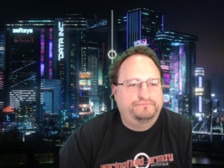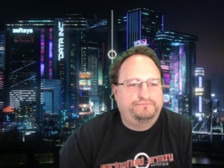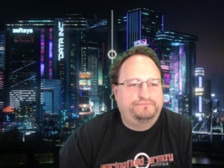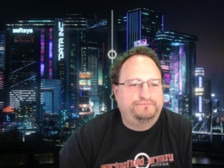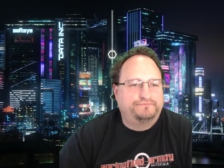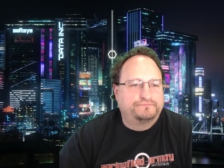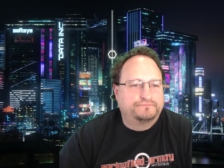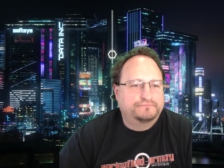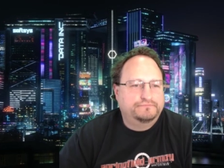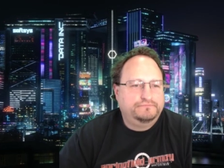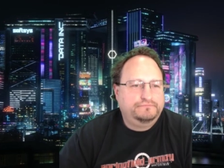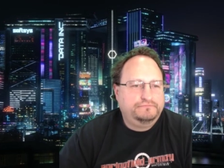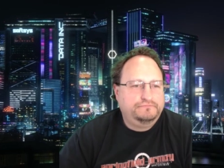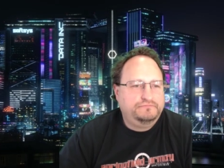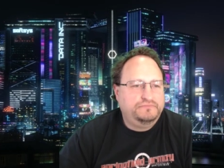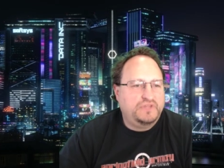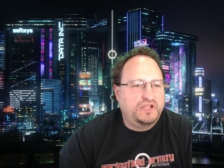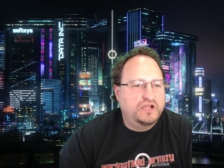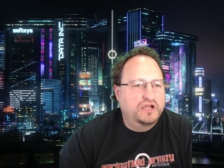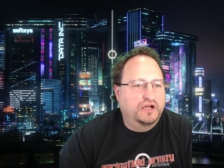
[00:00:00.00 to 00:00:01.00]

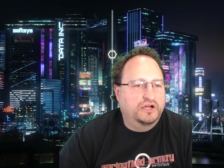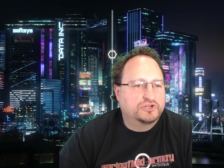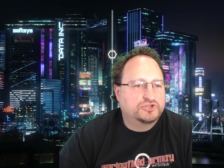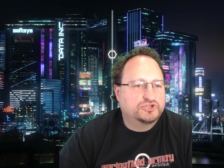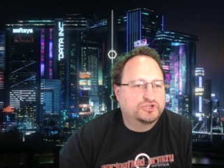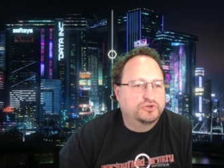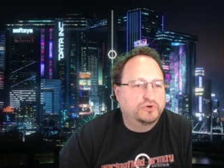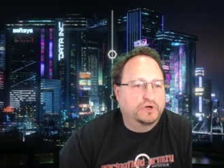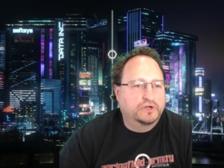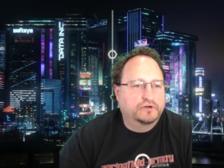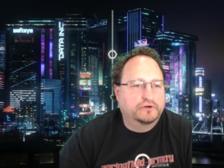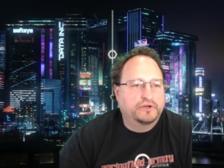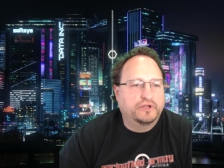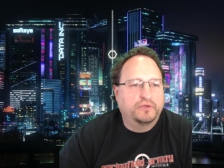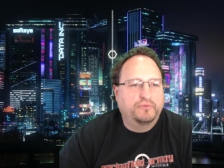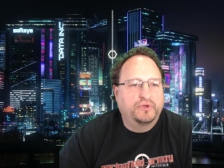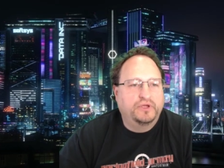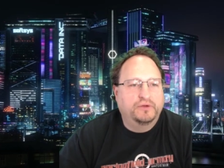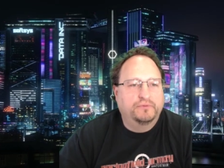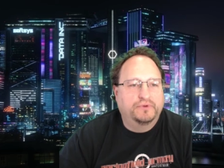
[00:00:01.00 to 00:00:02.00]
uh,
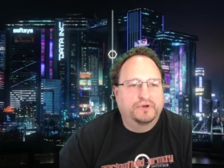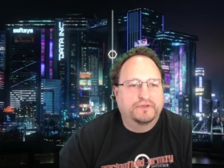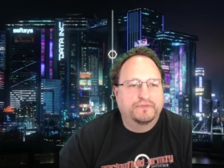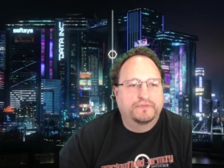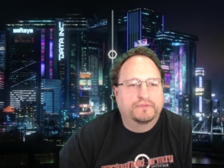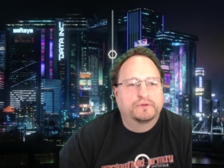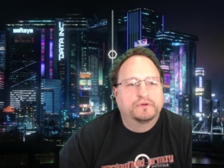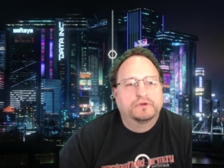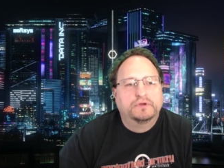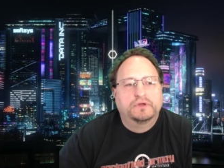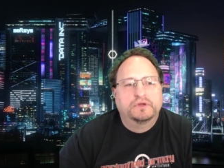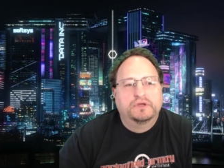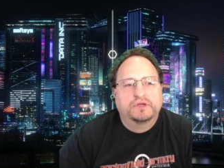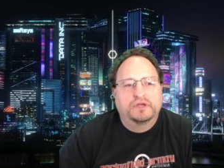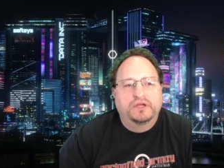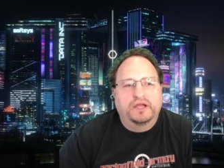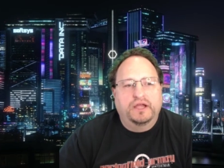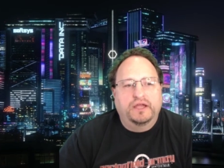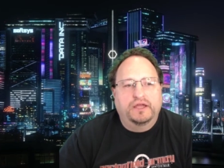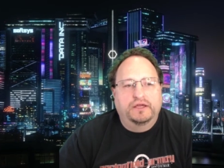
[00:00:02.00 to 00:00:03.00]
200 EB a month,
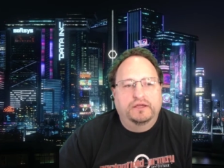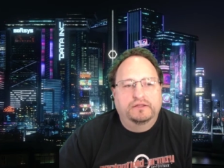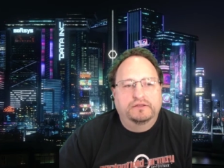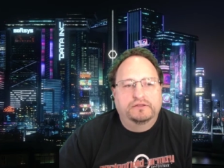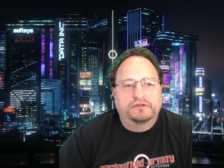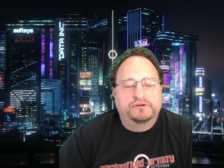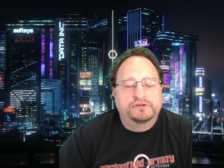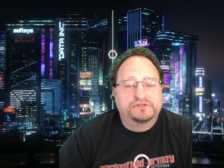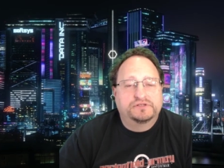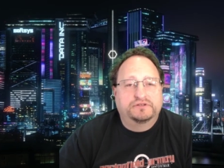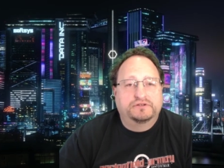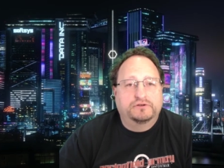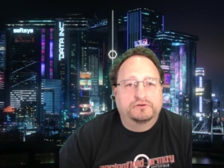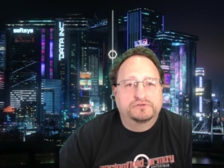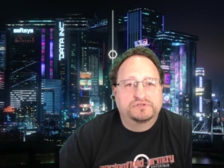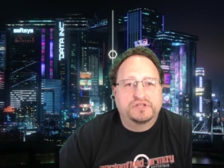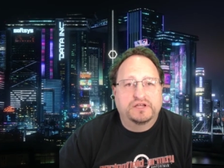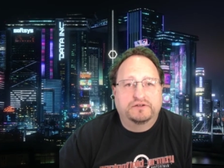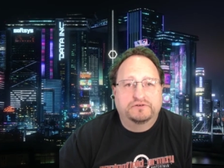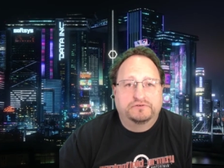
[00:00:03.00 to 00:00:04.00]
and there's it
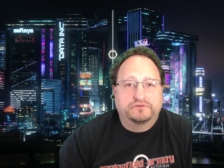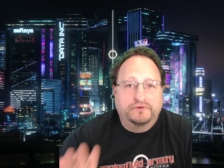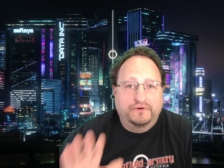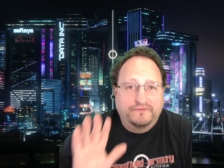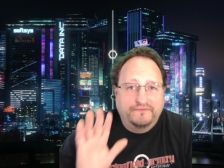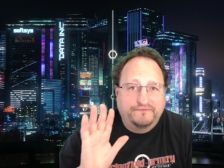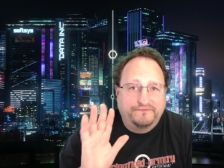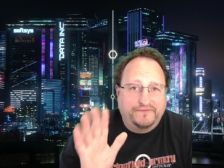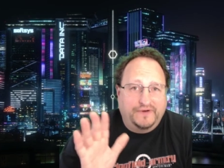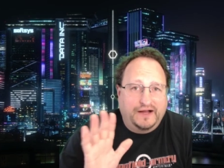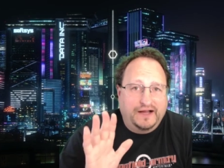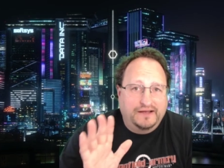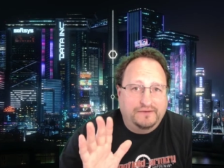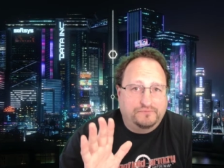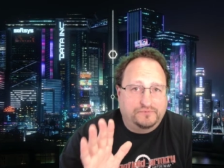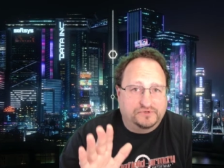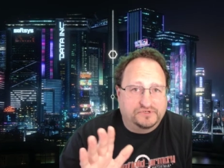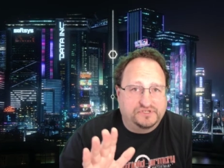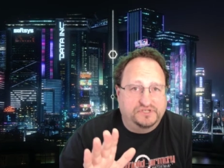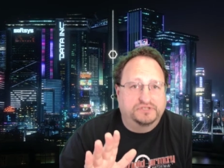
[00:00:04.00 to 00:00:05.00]
goes down to a
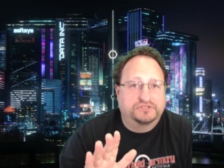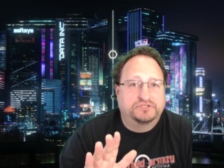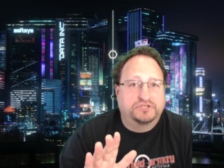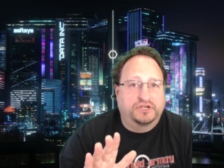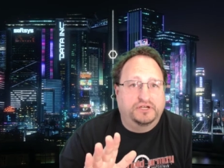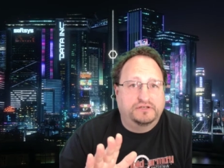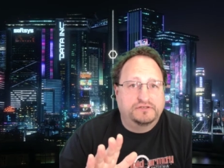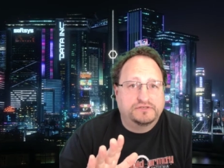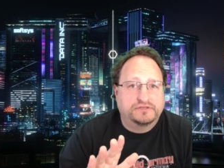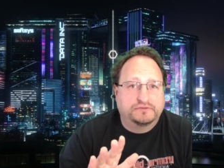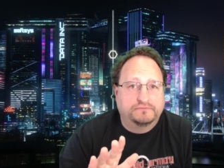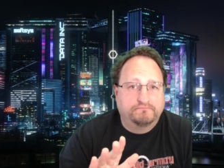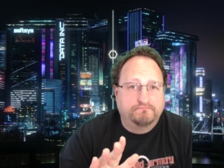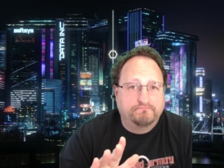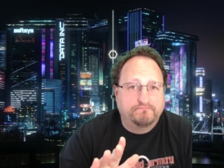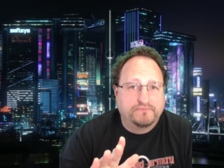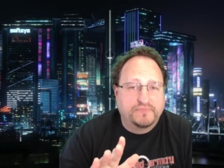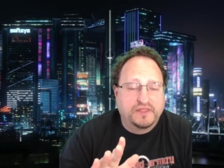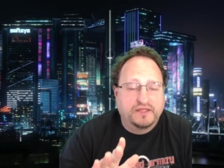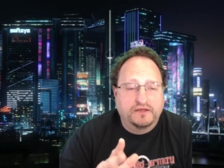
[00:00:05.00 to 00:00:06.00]
5% chance.
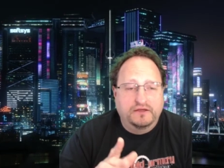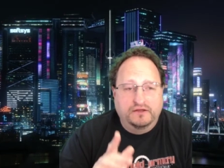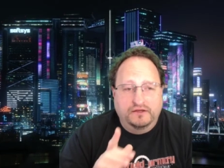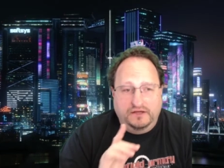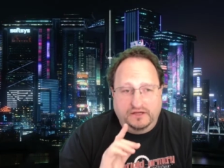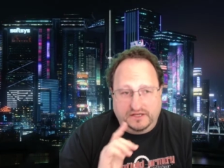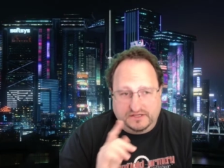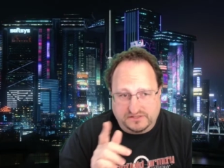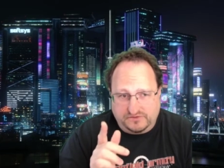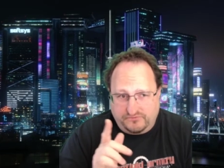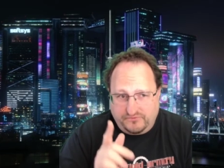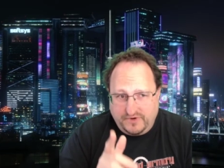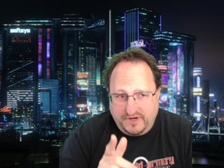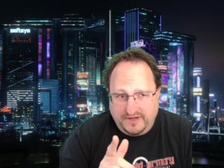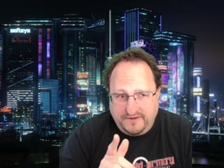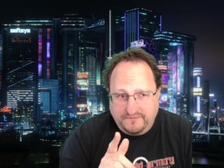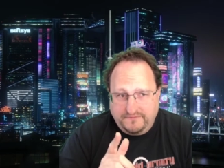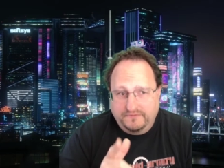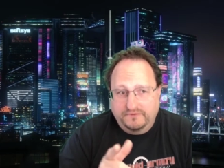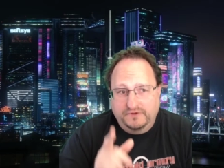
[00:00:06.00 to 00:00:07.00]
As a
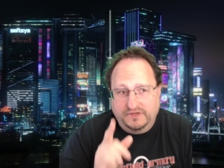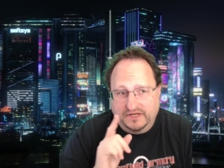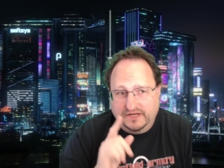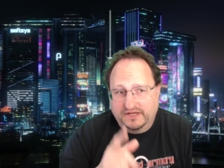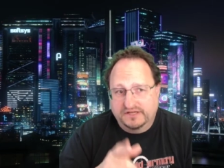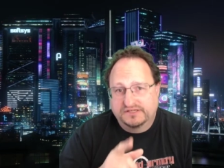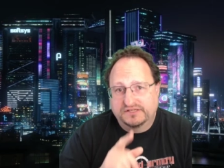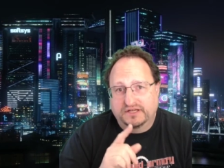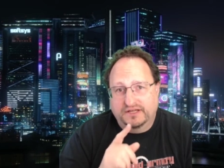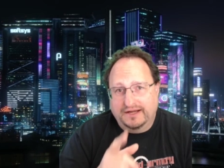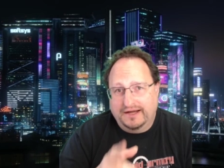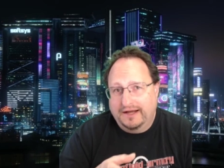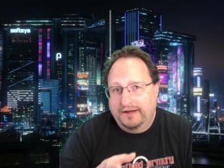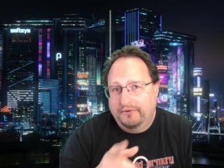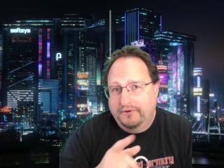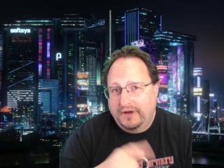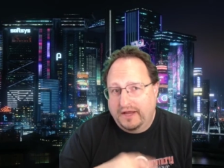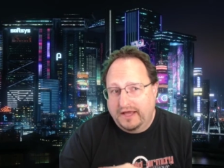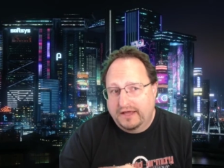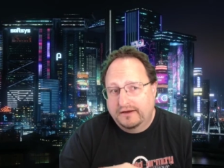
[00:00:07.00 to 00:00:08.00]
ref, like I said,
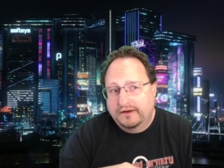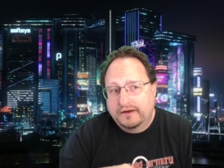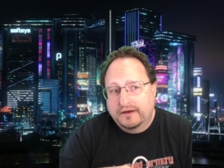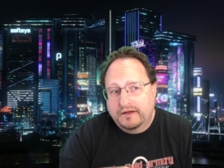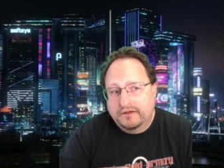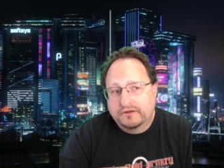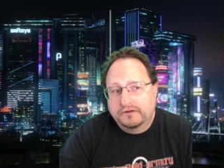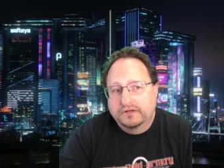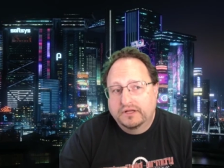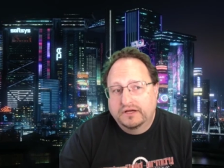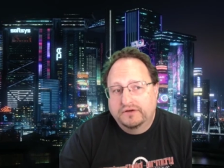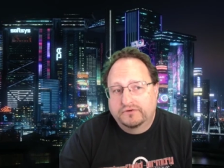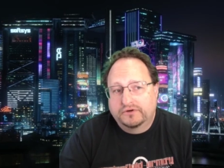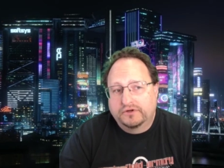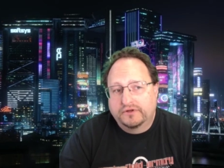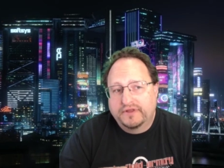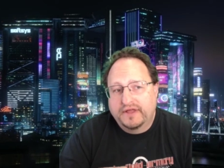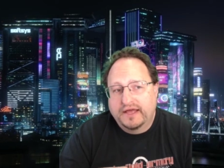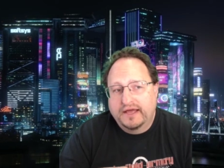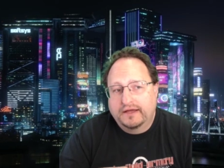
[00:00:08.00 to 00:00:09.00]
I would add another
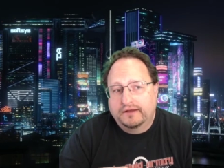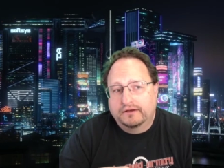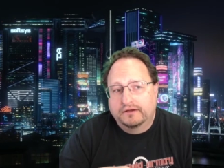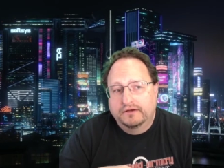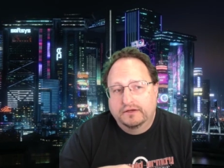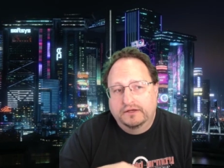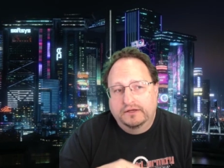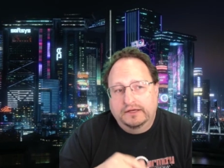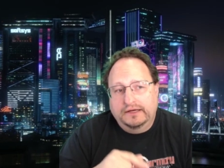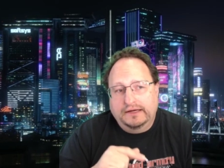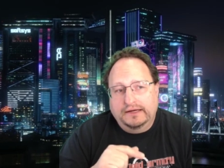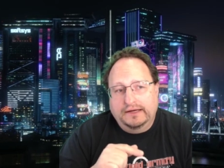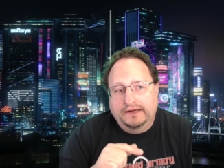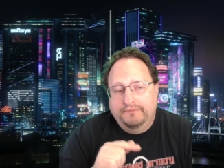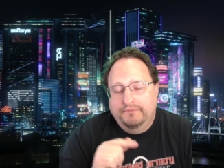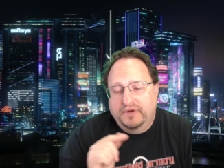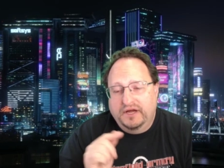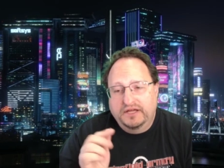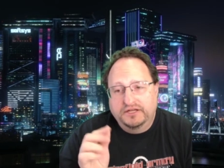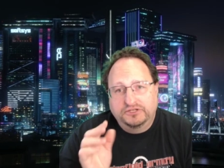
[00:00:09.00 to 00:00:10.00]
level of that.
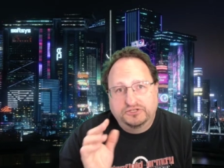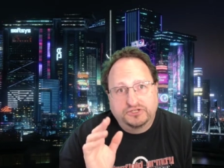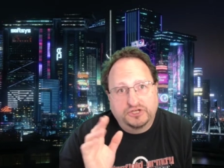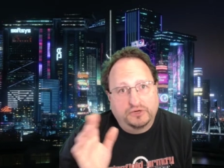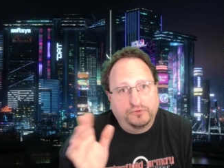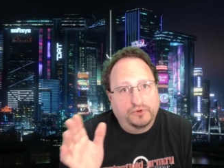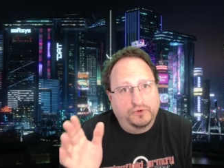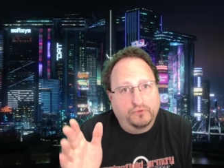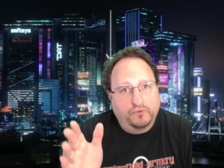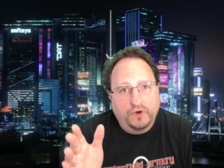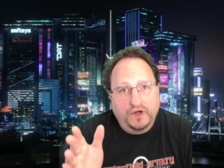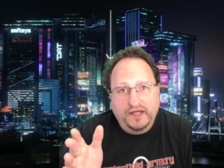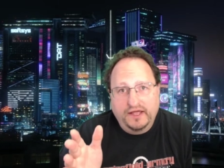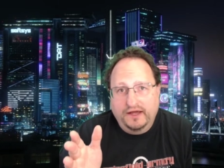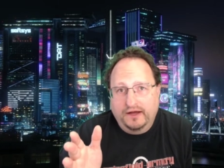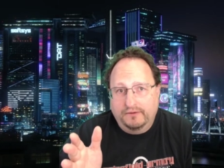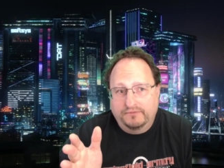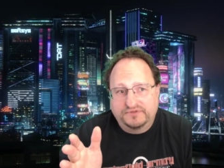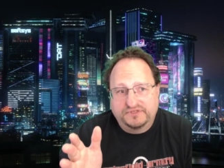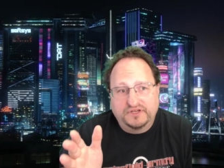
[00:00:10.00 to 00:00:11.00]
I might jump it
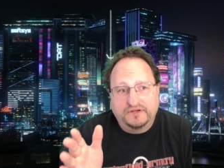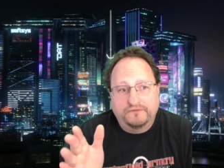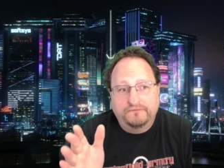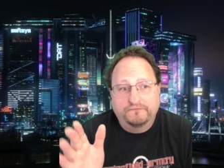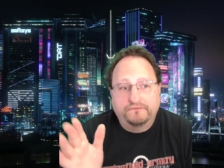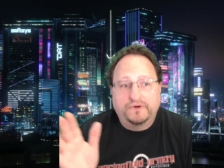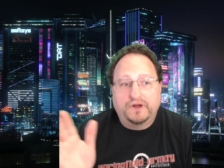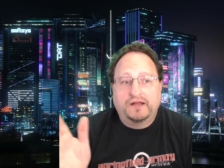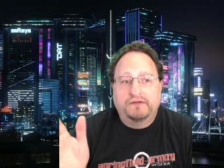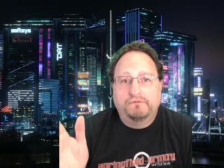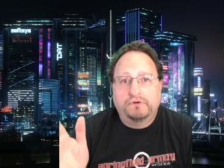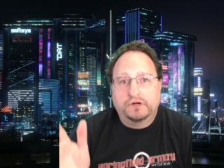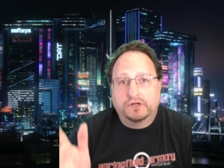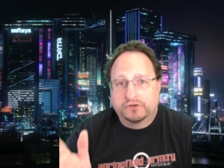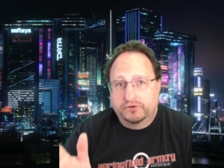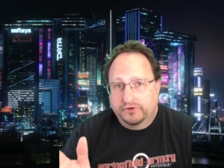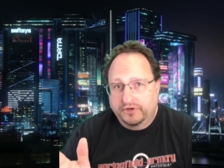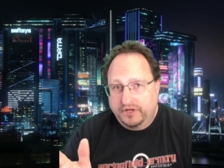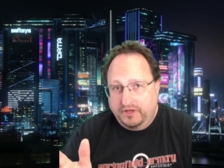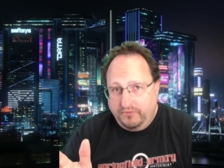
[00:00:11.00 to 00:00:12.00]
way up, say
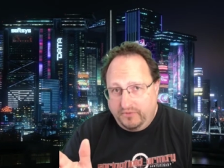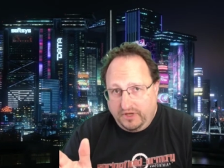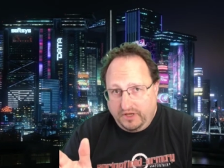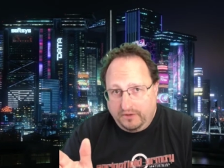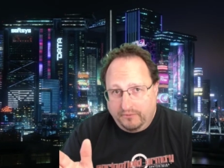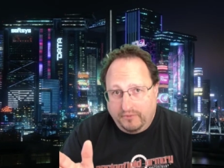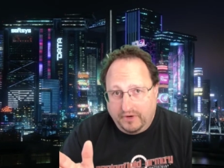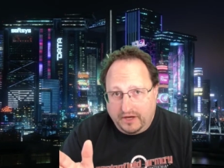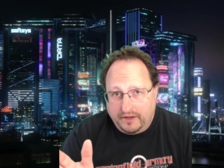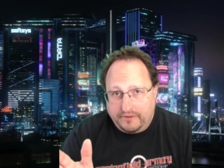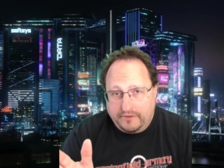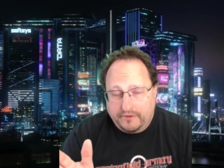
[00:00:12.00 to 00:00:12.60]
500 EB a